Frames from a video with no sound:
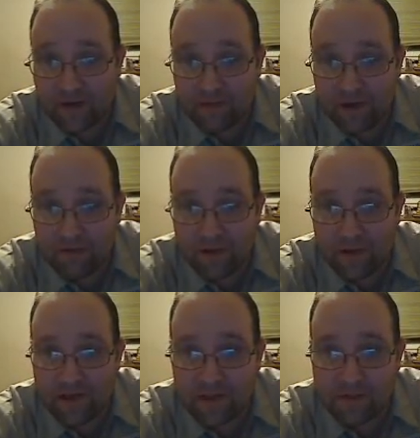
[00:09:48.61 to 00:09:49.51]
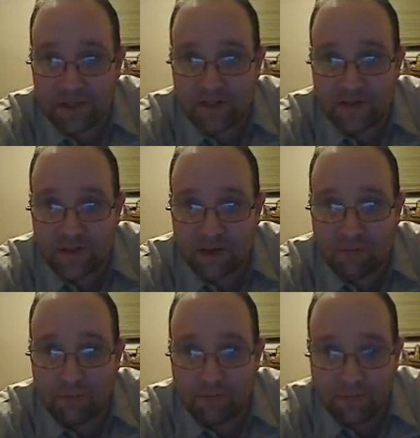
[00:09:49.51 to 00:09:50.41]
Um, and he's
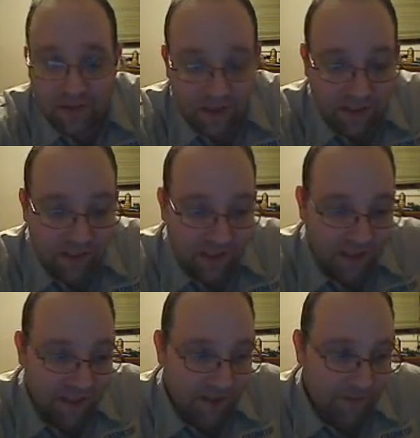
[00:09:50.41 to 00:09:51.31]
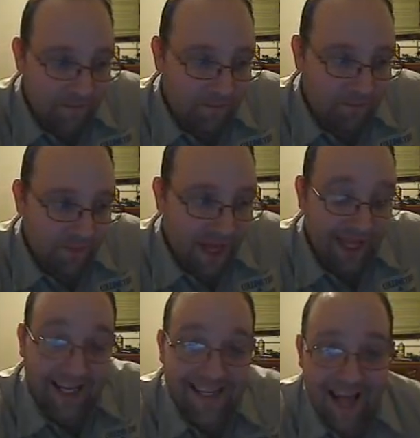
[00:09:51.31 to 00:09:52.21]
actually from, he lives in Arkansas
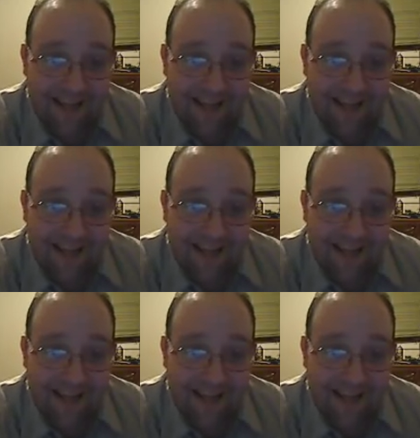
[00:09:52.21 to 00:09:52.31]
now,